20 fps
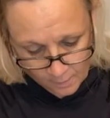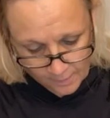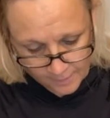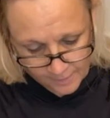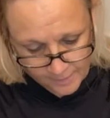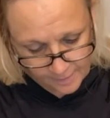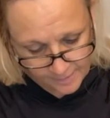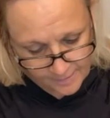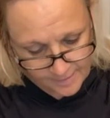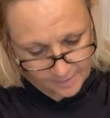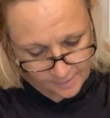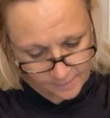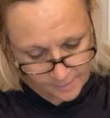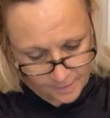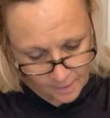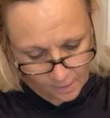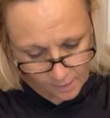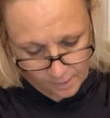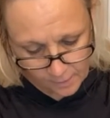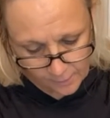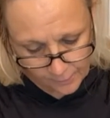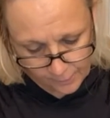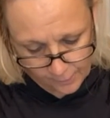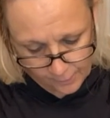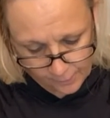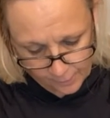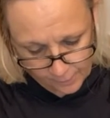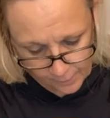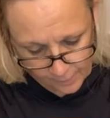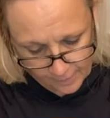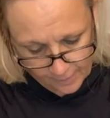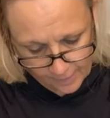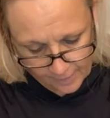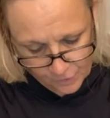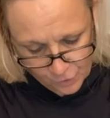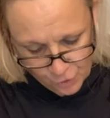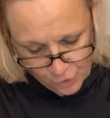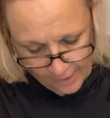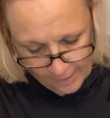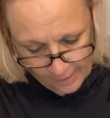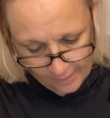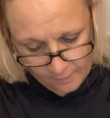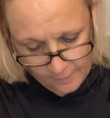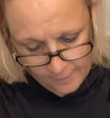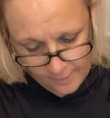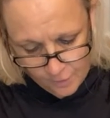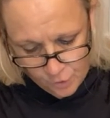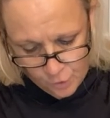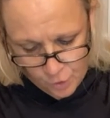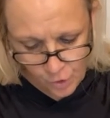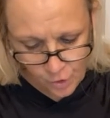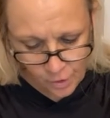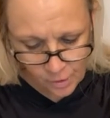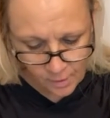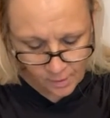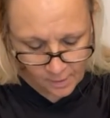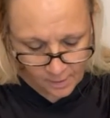It's a $10 challenge,